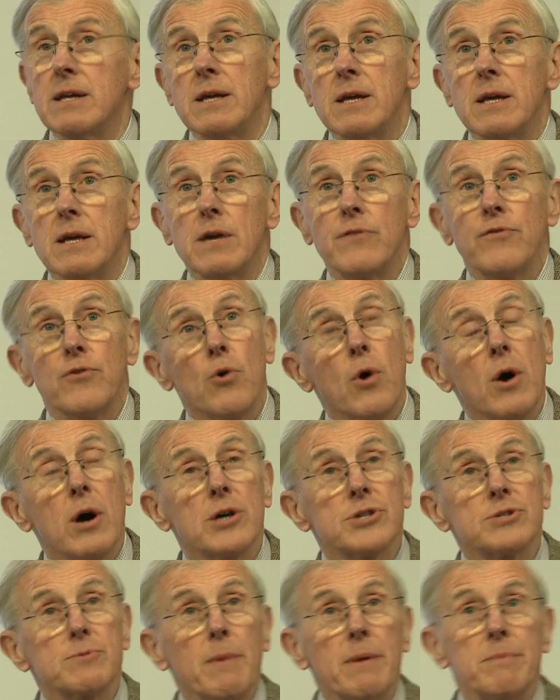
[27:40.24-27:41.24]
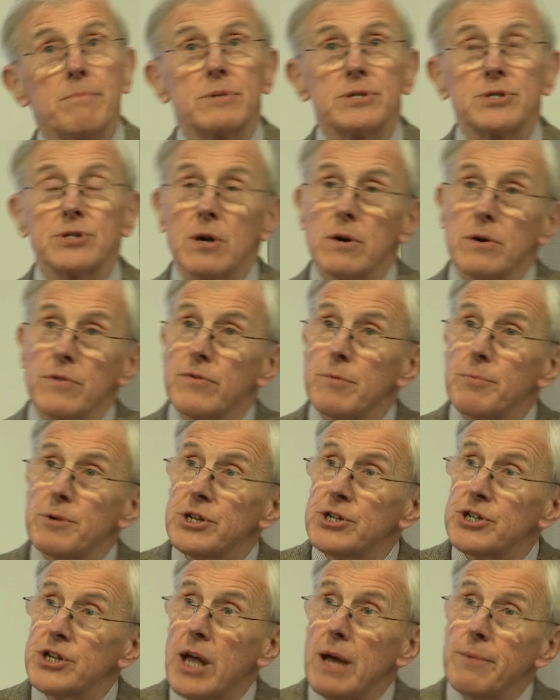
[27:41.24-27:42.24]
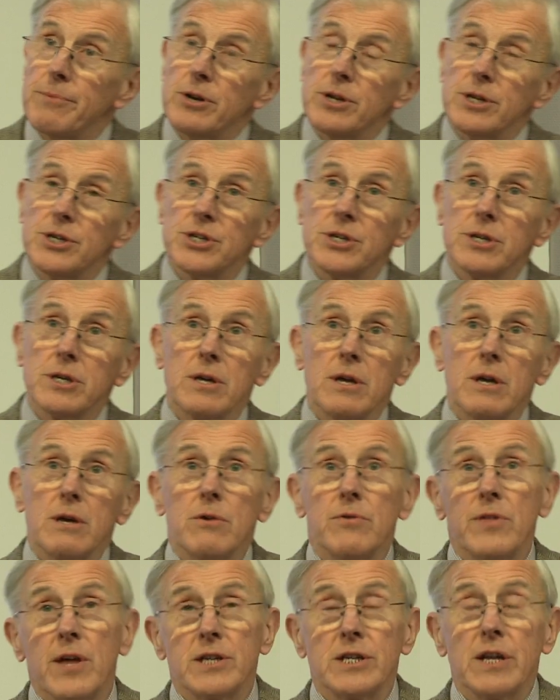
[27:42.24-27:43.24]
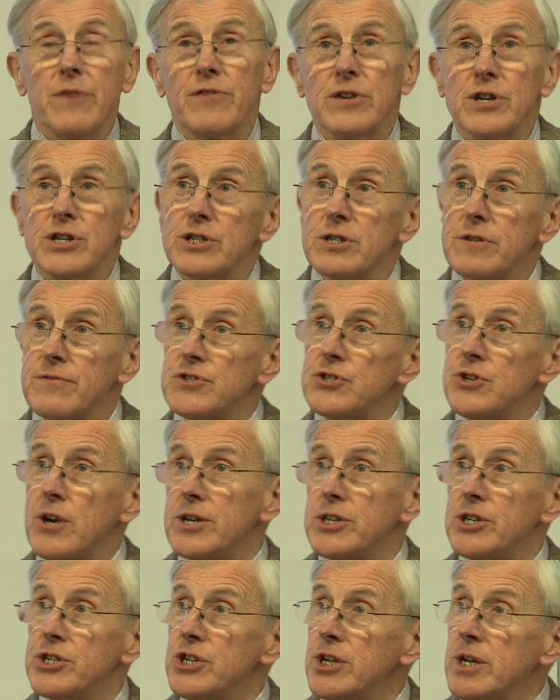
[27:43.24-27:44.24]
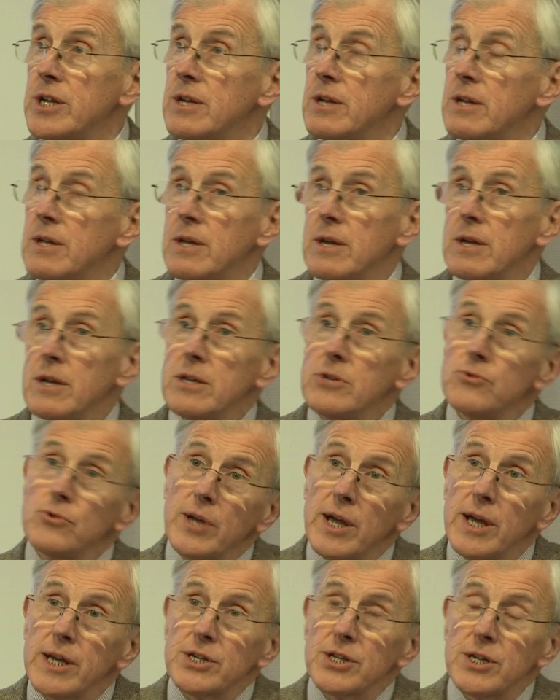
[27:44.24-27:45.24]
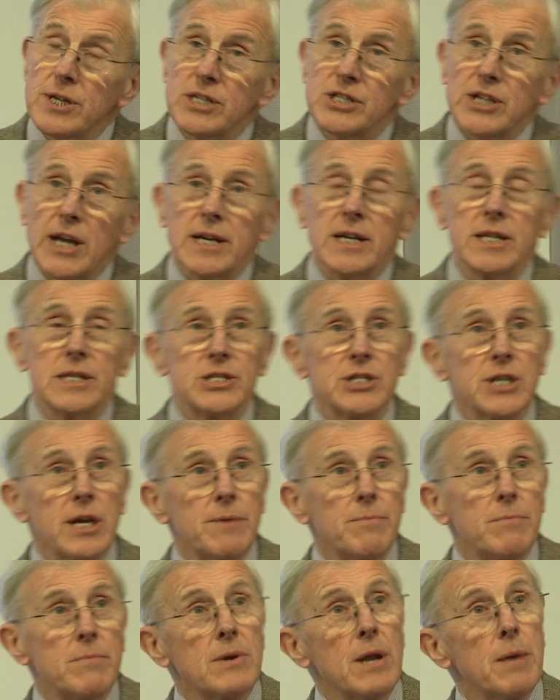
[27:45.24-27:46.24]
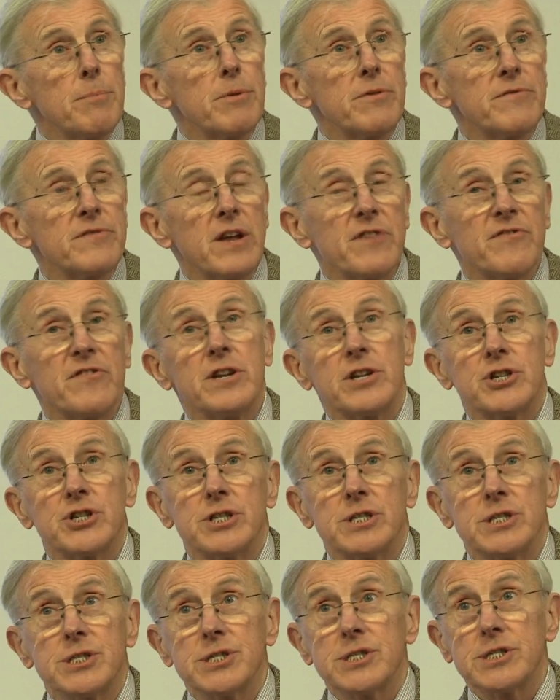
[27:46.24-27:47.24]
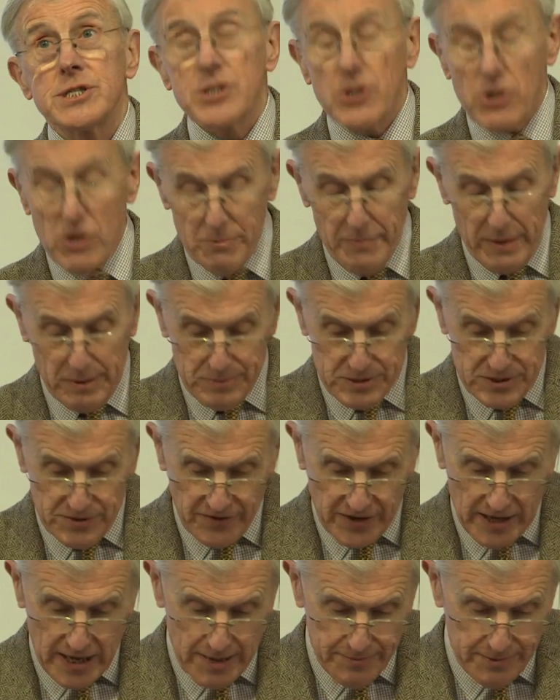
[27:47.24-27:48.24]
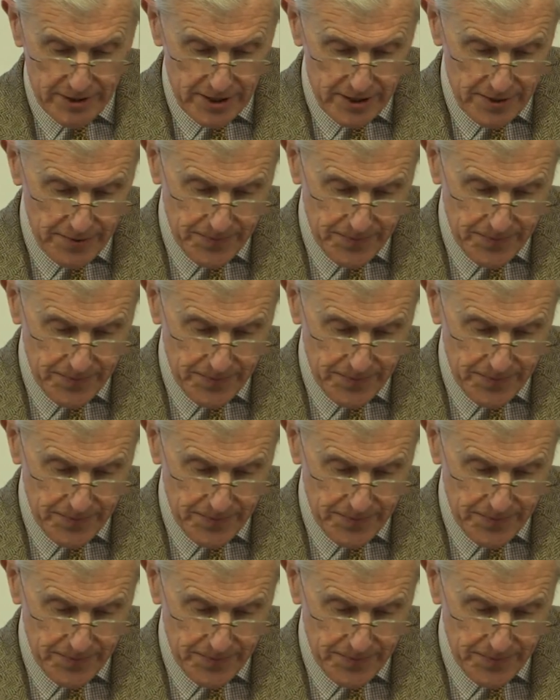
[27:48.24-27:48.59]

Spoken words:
if you ask members of the British Cabinet their definition of strategy, you get exactly the same number of definitions as there are members of the Cabinet.